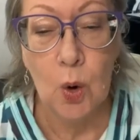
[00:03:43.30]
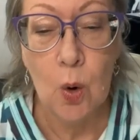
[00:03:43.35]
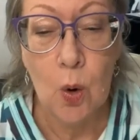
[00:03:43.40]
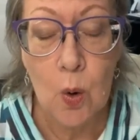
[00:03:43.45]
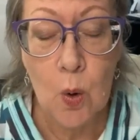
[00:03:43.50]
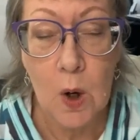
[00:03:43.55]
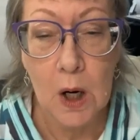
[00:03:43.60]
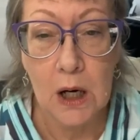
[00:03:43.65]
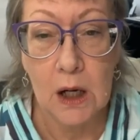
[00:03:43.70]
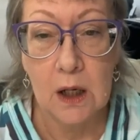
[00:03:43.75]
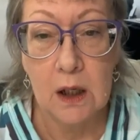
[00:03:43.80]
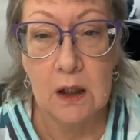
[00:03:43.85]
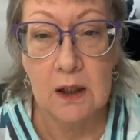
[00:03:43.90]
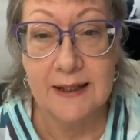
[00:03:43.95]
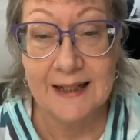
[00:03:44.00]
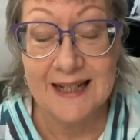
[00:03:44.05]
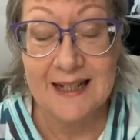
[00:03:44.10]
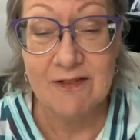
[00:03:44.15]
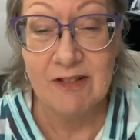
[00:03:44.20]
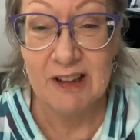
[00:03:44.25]

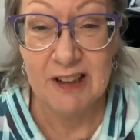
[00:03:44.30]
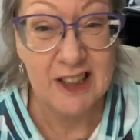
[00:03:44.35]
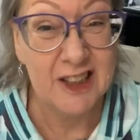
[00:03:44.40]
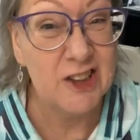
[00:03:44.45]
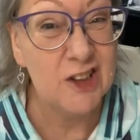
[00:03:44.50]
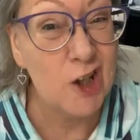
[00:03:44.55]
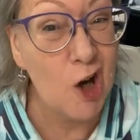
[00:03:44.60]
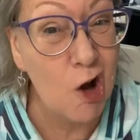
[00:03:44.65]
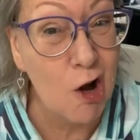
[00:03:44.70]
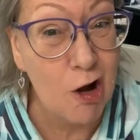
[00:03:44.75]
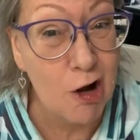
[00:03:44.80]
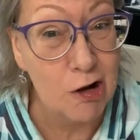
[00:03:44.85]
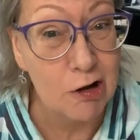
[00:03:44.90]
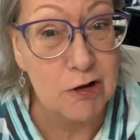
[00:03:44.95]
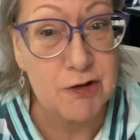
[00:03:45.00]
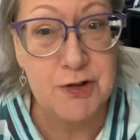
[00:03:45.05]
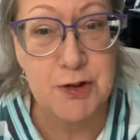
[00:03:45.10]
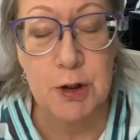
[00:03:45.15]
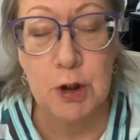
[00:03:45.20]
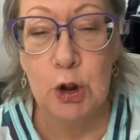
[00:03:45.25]
or even
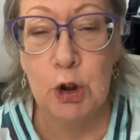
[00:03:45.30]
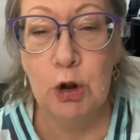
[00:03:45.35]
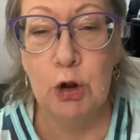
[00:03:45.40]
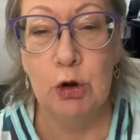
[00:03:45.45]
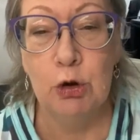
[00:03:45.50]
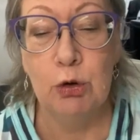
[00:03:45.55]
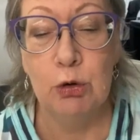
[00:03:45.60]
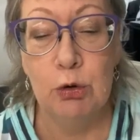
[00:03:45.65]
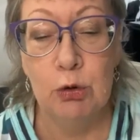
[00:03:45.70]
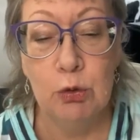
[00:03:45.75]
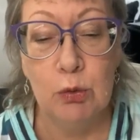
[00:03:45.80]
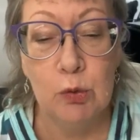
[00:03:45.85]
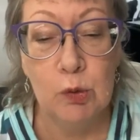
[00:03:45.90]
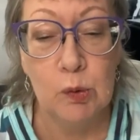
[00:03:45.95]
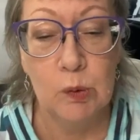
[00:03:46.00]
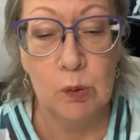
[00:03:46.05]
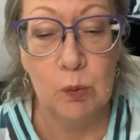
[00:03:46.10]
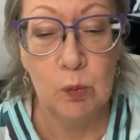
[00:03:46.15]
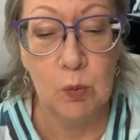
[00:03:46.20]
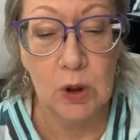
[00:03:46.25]
adults
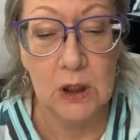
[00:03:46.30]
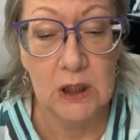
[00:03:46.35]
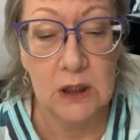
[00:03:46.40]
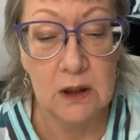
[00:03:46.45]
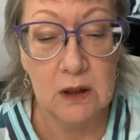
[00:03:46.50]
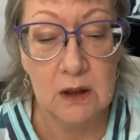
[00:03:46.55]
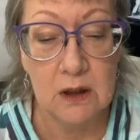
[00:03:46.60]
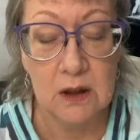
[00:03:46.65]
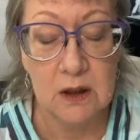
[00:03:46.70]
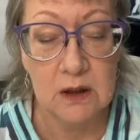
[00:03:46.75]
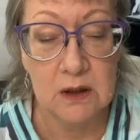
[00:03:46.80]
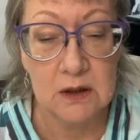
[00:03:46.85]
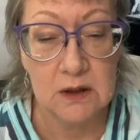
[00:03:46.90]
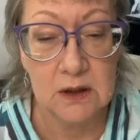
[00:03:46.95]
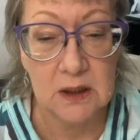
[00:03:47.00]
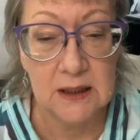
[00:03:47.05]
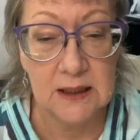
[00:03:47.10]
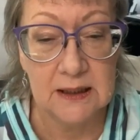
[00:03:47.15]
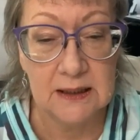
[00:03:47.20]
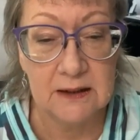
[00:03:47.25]
who
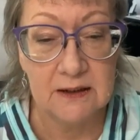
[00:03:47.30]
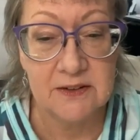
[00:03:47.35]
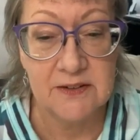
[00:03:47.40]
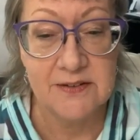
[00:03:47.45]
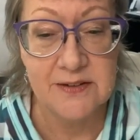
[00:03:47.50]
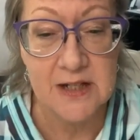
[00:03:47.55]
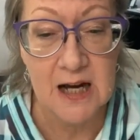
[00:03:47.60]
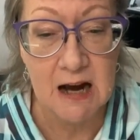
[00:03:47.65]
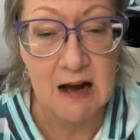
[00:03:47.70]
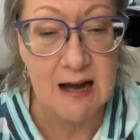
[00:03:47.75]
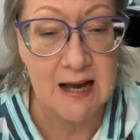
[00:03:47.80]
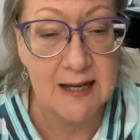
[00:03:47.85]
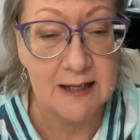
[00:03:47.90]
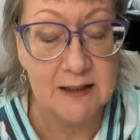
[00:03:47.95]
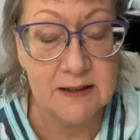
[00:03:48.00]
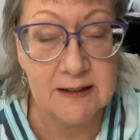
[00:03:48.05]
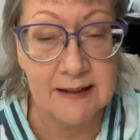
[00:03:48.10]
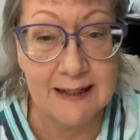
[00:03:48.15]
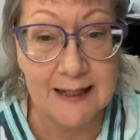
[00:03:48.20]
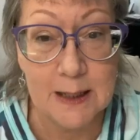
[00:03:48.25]
were
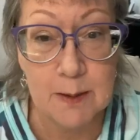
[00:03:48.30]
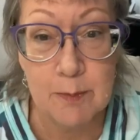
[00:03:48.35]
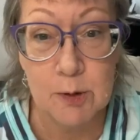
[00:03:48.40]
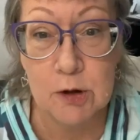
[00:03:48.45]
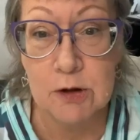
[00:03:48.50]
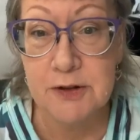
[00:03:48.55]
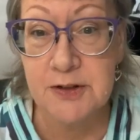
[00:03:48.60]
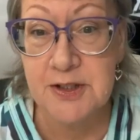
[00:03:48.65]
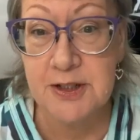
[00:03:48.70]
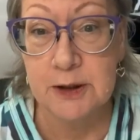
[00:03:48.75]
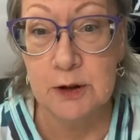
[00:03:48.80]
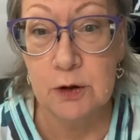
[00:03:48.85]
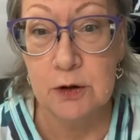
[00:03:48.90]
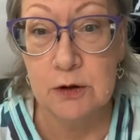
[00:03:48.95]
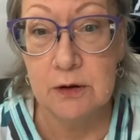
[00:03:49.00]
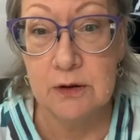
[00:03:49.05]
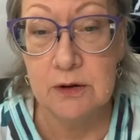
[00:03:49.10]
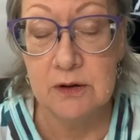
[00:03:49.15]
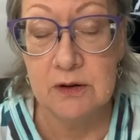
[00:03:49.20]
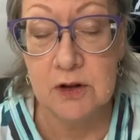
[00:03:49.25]
not able
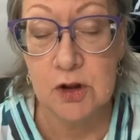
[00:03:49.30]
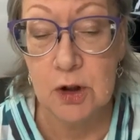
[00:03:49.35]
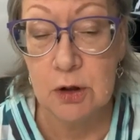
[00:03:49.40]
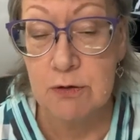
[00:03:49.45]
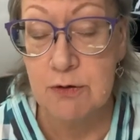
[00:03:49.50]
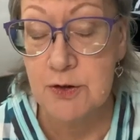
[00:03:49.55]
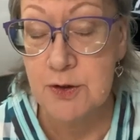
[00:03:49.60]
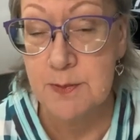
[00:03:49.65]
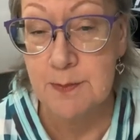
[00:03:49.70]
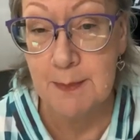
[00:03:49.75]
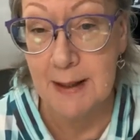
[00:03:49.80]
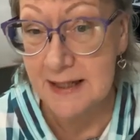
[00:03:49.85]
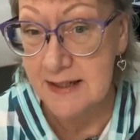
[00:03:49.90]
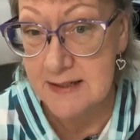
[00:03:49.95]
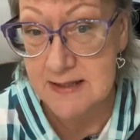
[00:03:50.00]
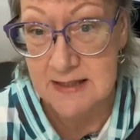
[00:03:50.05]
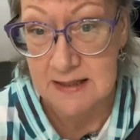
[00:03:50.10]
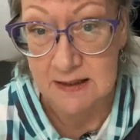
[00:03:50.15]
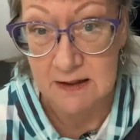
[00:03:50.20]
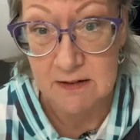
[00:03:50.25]
to use
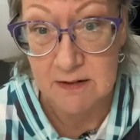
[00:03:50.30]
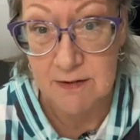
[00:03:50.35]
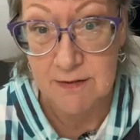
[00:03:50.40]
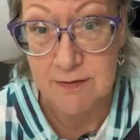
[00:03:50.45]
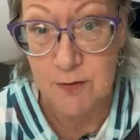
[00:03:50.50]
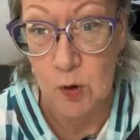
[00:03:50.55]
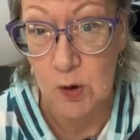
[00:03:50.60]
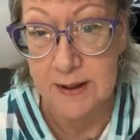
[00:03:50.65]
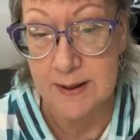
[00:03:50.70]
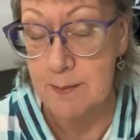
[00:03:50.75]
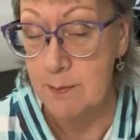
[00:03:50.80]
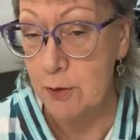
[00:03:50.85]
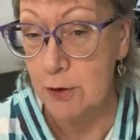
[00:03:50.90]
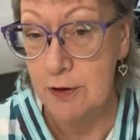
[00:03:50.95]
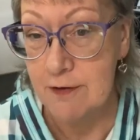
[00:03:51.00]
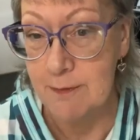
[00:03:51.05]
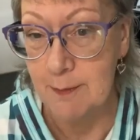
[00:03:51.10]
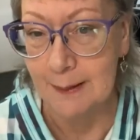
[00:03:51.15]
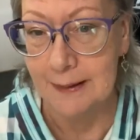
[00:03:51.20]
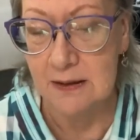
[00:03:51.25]
medicine for
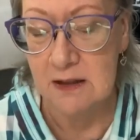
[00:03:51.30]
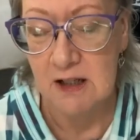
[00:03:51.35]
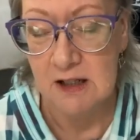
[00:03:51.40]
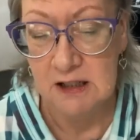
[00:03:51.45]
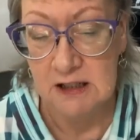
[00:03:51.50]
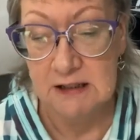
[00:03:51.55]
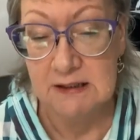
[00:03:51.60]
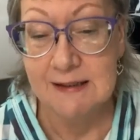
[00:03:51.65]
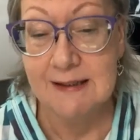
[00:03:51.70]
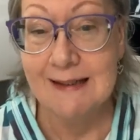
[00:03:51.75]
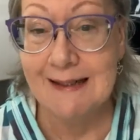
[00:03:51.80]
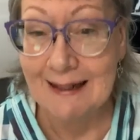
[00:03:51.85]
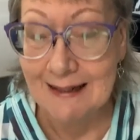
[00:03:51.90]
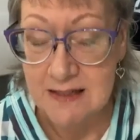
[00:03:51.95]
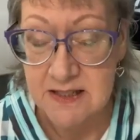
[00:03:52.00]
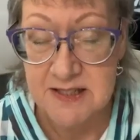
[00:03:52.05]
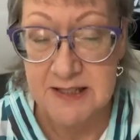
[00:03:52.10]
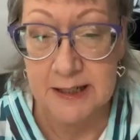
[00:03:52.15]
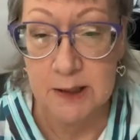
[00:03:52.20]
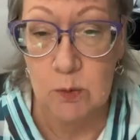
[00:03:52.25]
improvement.
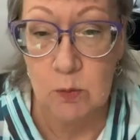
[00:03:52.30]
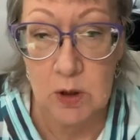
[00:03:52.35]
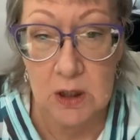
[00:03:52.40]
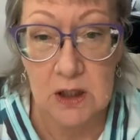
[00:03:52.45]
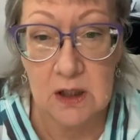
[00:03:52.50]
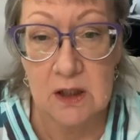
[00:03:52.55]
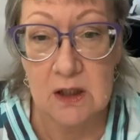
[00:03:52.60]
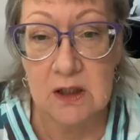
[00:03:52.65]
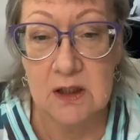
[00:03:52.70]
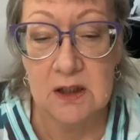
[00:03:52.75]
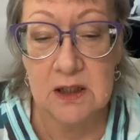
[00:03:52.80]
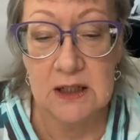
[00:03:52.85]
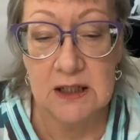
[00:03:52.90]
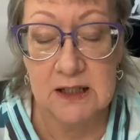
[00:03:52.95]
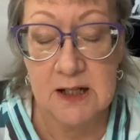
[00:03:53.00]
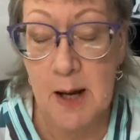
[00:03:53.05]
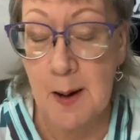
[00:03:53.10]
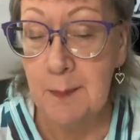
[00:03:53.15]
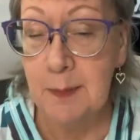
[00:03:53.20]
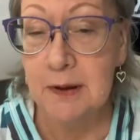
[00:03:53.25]
Yes, there were
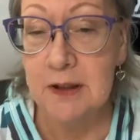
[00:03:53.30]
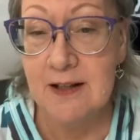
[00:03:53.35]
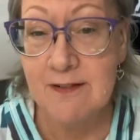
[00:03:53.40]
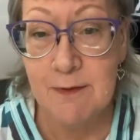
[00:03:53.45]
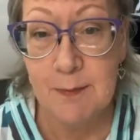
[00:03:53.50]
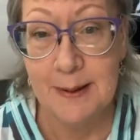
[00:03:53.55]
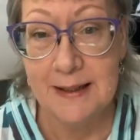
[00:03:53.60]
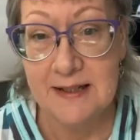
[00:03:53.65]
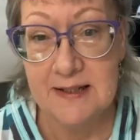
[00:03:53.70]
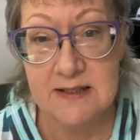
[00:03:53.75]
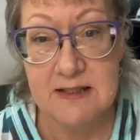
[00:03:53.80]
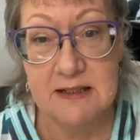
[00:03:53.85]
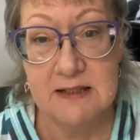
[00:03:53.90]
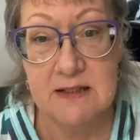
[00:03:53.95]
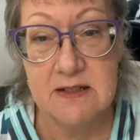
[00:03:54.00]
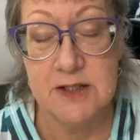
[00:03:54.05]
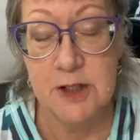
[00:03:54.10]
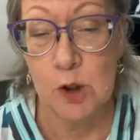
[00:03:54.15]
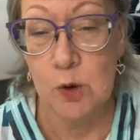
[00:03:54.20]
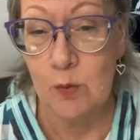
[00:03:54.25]
a couple of
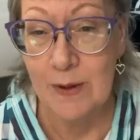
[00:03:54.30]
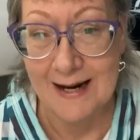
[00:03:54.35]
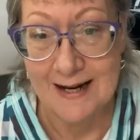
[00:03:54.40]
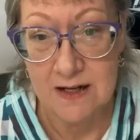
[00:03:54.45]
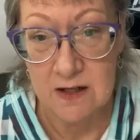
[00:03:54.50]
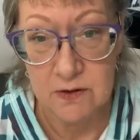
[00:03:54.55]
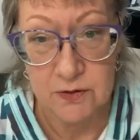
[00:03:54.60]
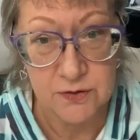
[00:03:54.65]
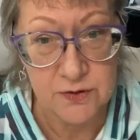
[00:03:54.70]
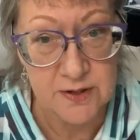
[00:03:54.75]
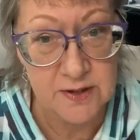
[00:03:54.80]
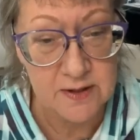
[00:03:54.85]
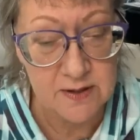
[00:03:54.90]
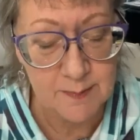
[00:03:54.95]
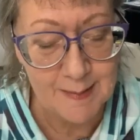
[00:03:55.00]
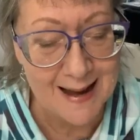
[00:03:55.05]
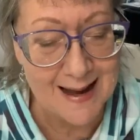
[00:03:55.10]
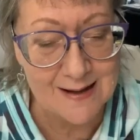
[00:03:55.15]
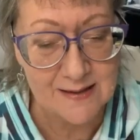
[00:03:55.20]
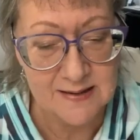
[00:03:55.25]
medicines around
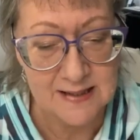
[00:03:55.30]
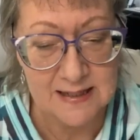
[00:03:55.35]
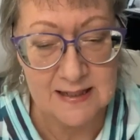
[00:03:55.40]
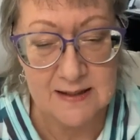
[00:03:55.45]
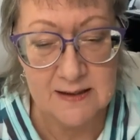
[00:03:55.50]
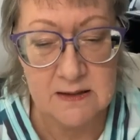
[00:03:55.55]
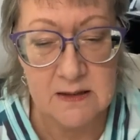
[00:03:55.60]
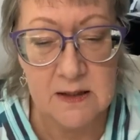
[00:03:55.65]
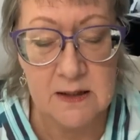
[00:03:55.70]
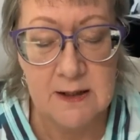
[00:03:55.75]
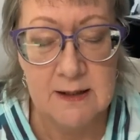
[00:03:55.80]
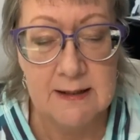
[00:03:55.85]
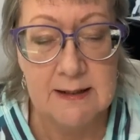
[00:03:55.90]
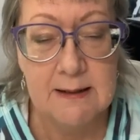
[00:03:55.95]
back then,